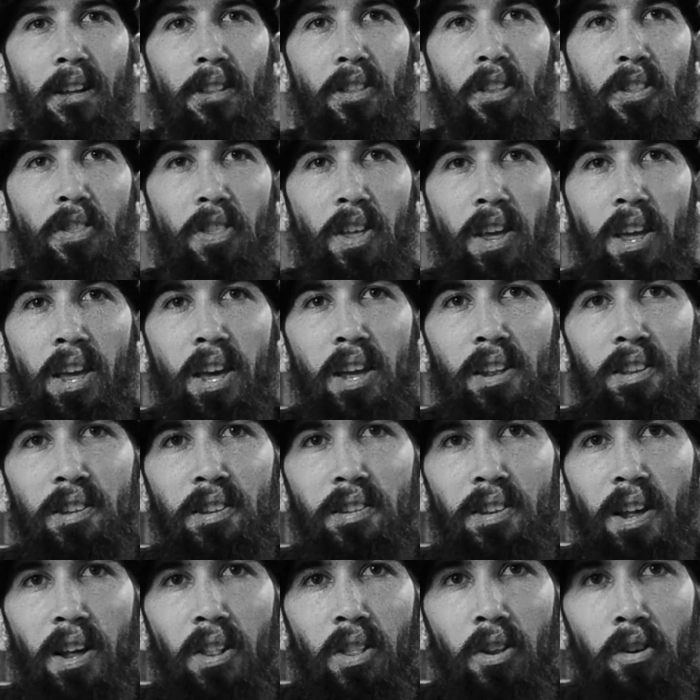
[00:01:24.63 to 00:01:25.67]
the thing
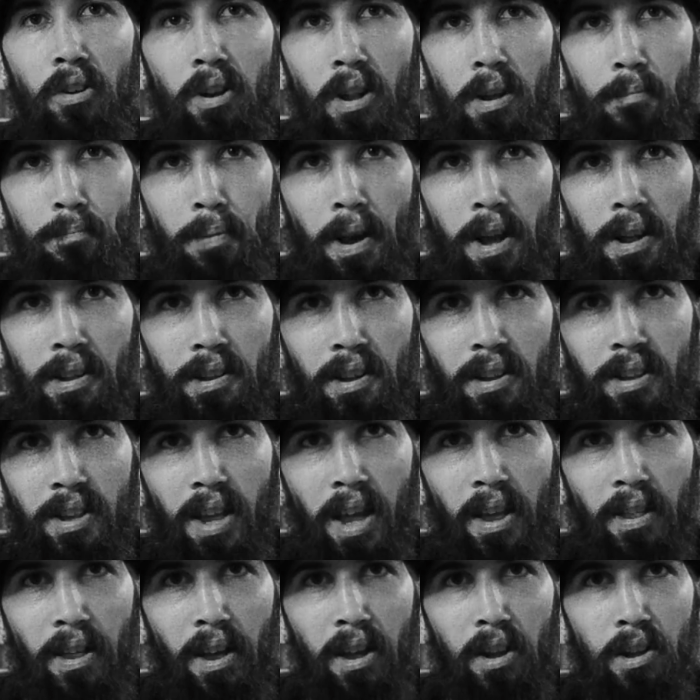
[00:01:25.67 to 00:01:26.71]
is that learning basic
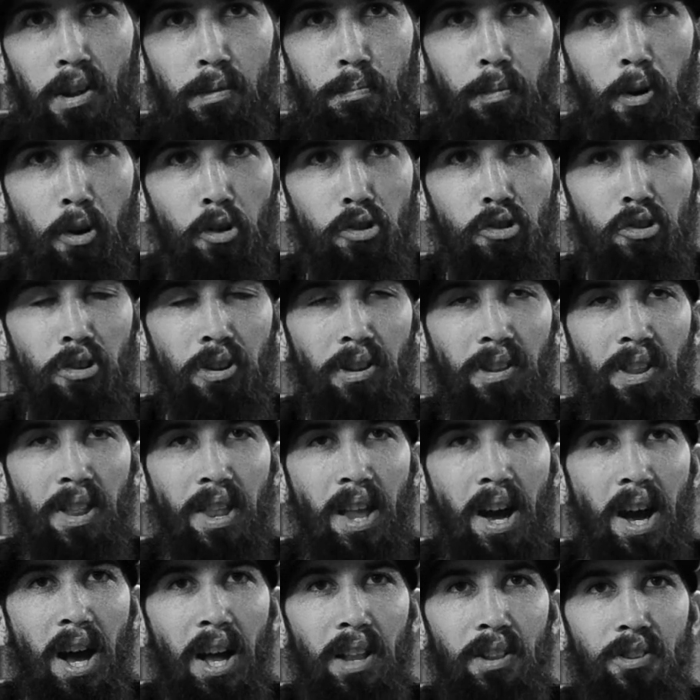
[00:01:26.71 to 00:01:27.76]
daylight exposure is
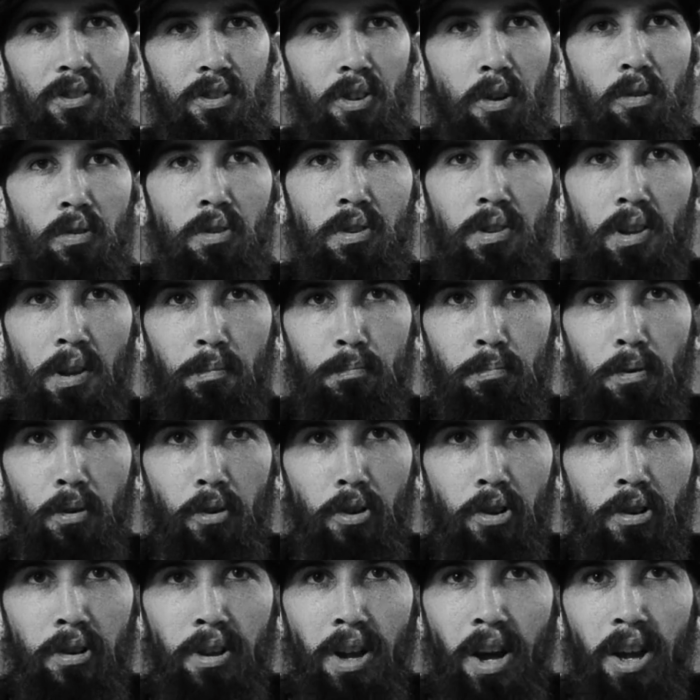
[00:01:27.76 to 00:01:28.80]
not so simple.
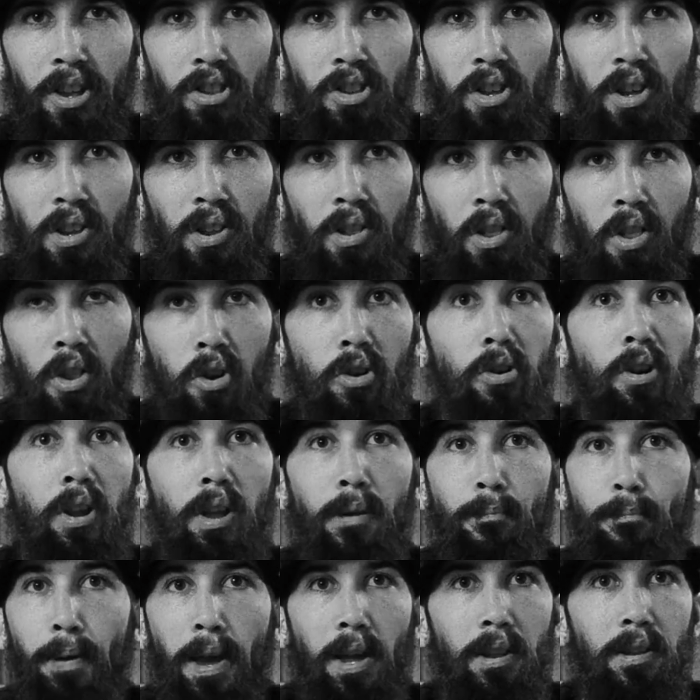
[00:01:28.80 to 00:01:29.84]
You're not just
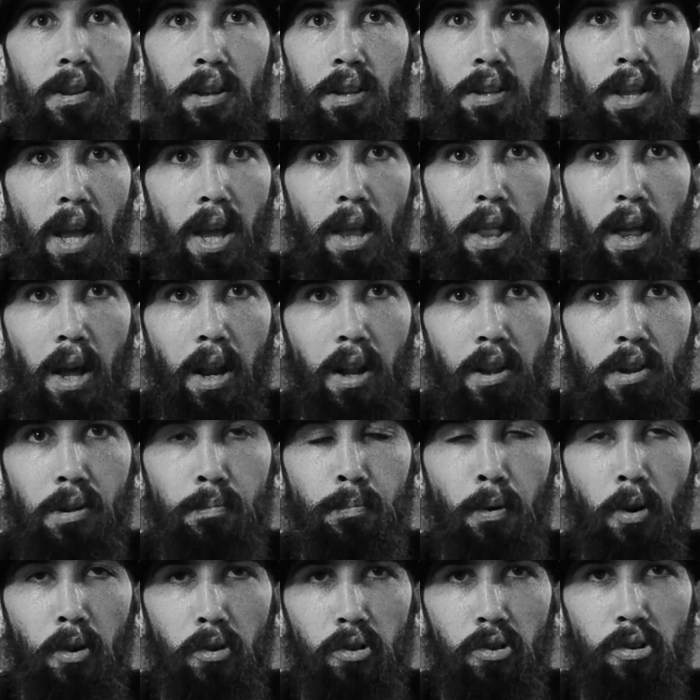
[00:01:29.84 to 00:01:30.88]
learning basic daylight
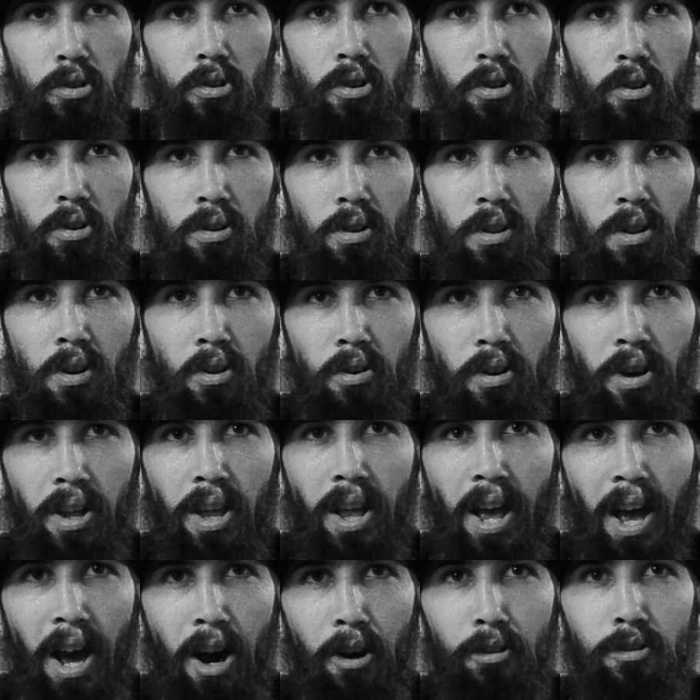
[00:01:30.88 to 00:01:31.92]
exposure. You're
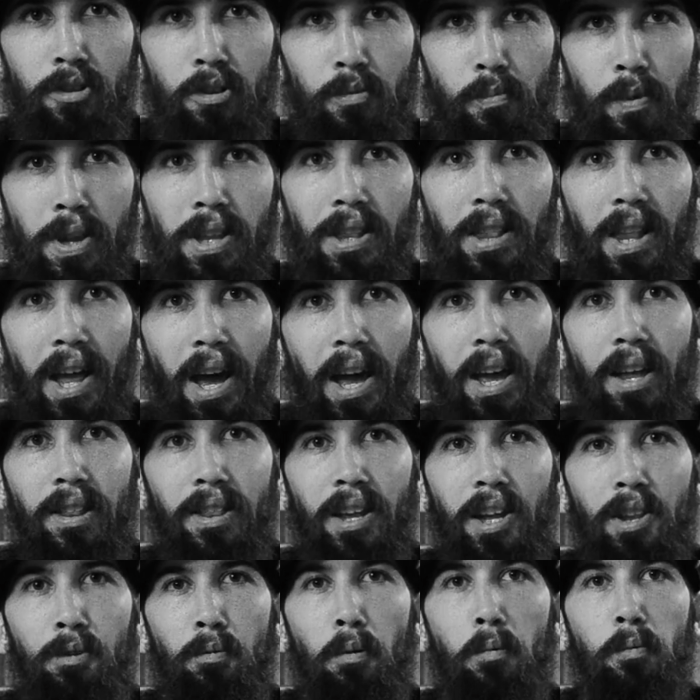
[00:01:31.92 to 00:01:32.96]
learning how to read light.
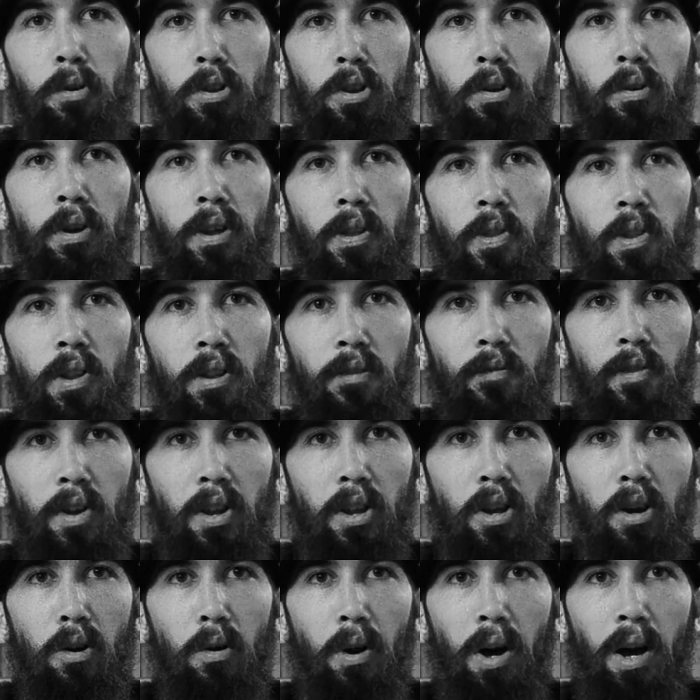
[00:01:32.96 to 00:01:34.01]
That's what we're doing in this
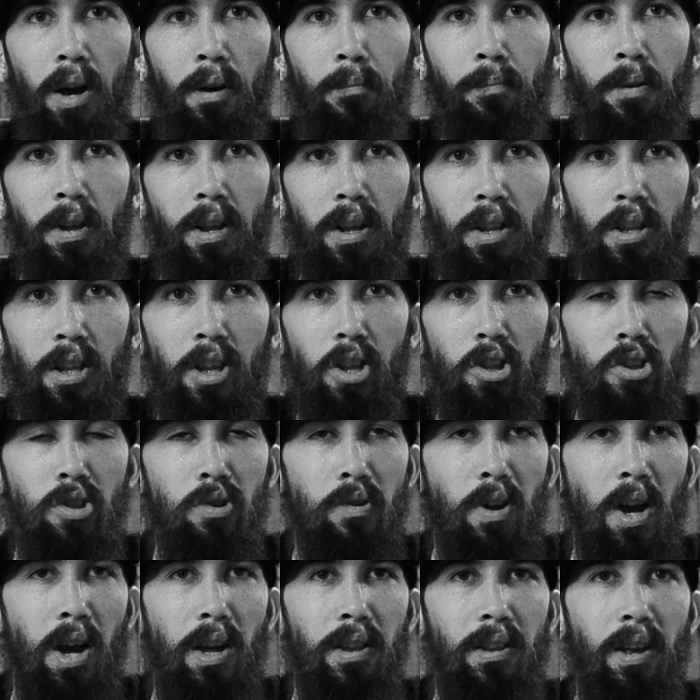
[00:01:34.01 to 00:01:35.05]
video. I'm going to teach
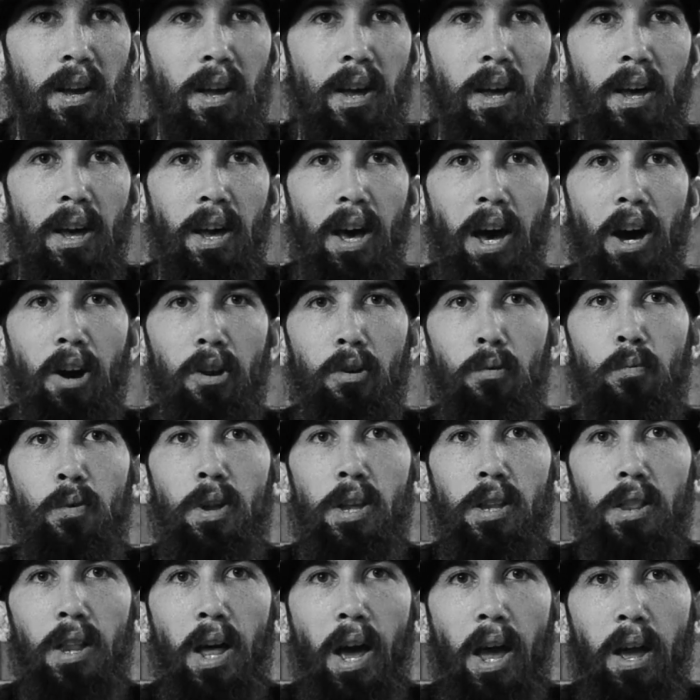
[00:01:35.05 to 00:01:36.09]
you guys how to
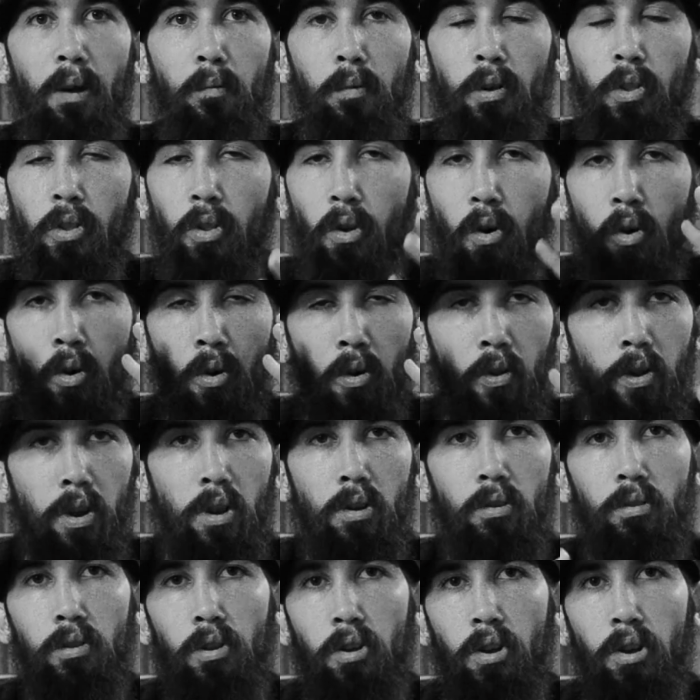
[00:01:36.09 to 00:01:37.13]
read light with only
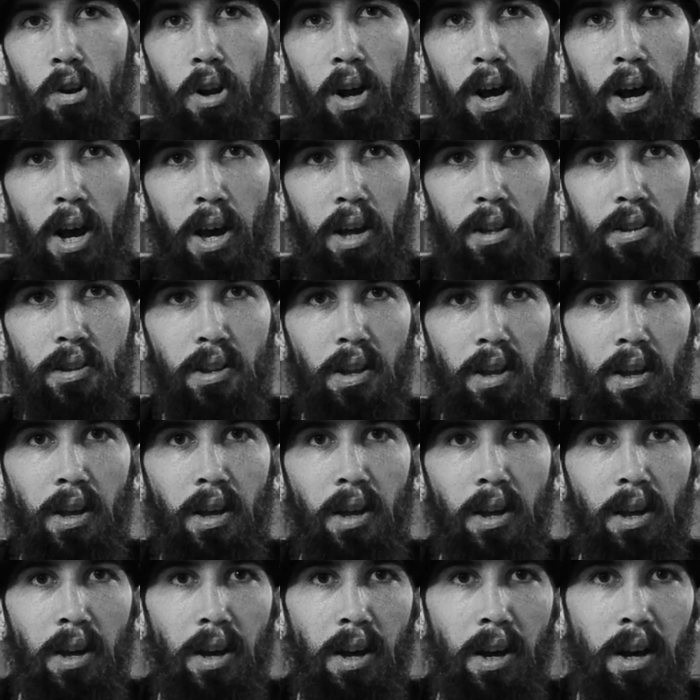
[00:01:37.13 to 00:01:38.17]
using your eyes,
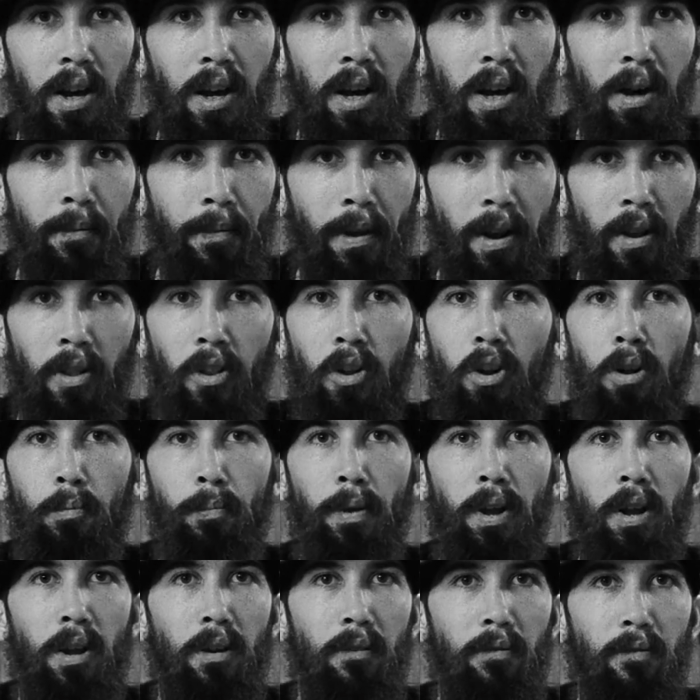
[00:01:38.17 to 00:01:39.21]
and a little
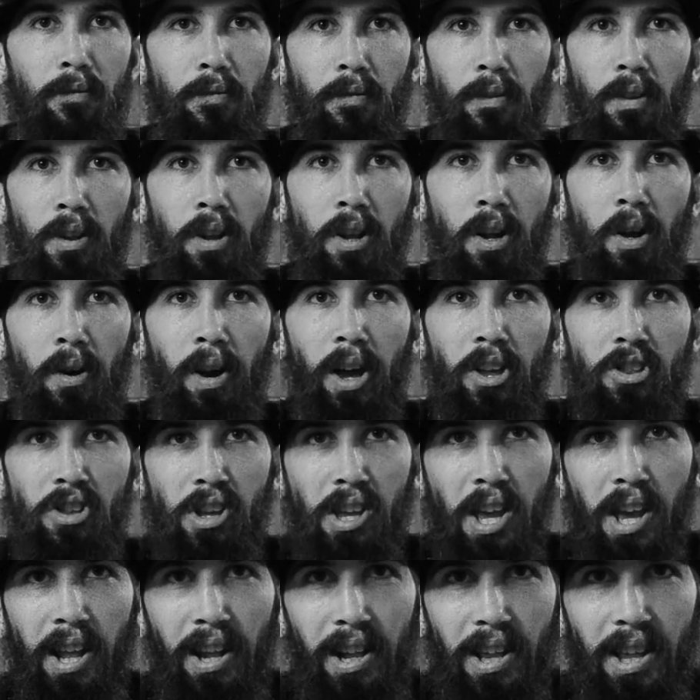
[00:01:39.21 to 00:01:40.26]
bit of
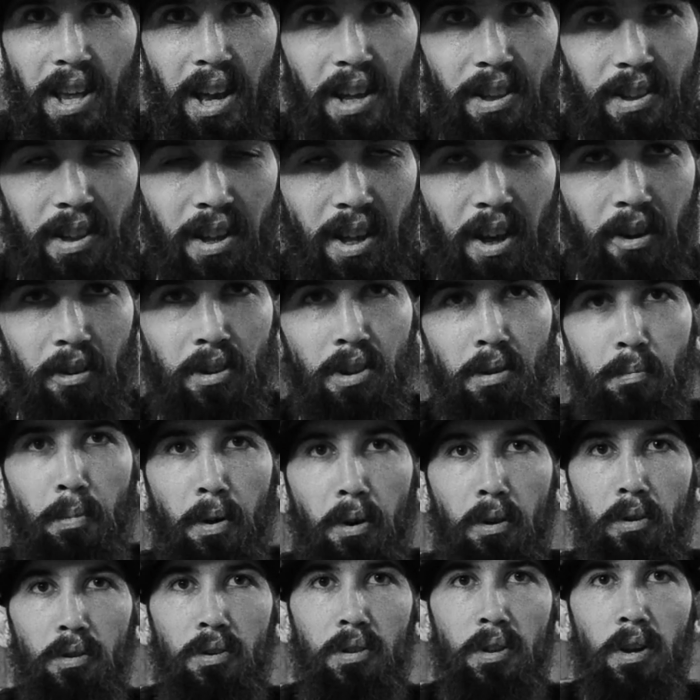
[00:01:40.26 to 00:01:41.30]
educated guessing, I
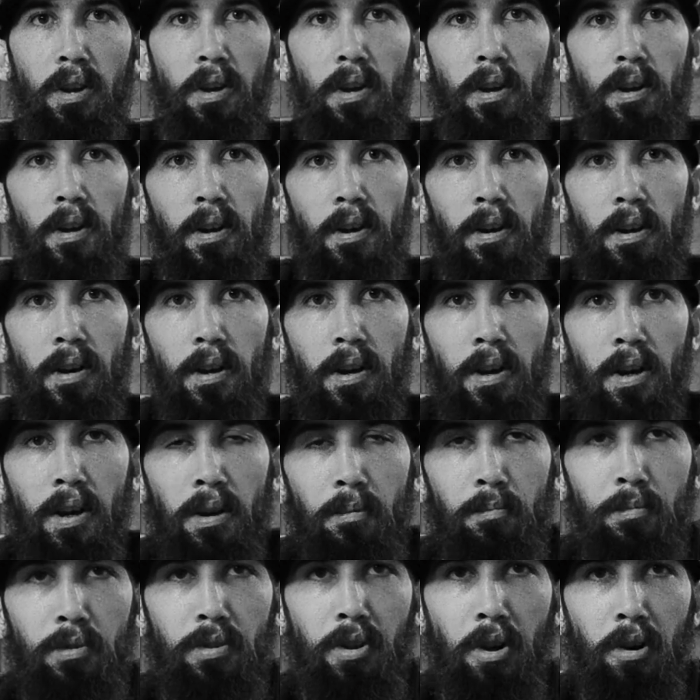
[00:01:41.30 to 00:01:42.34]
suppose.
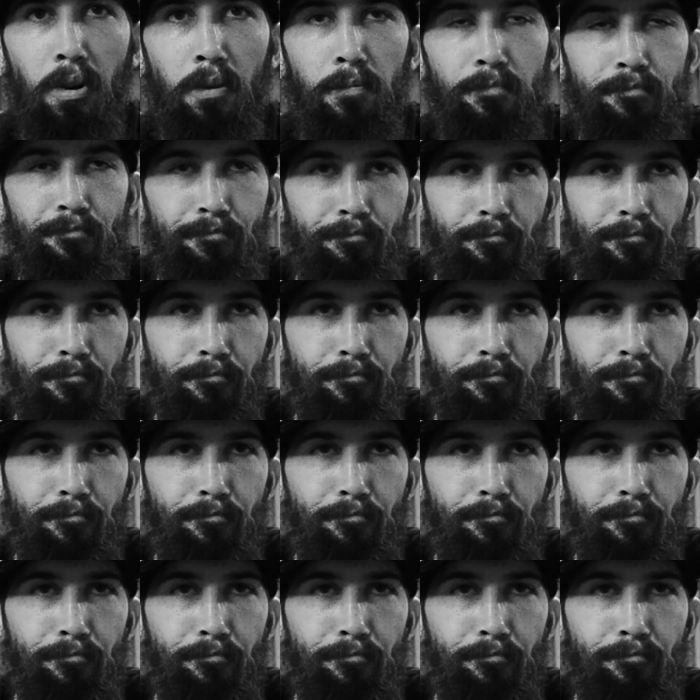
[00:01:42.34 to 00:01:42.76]
So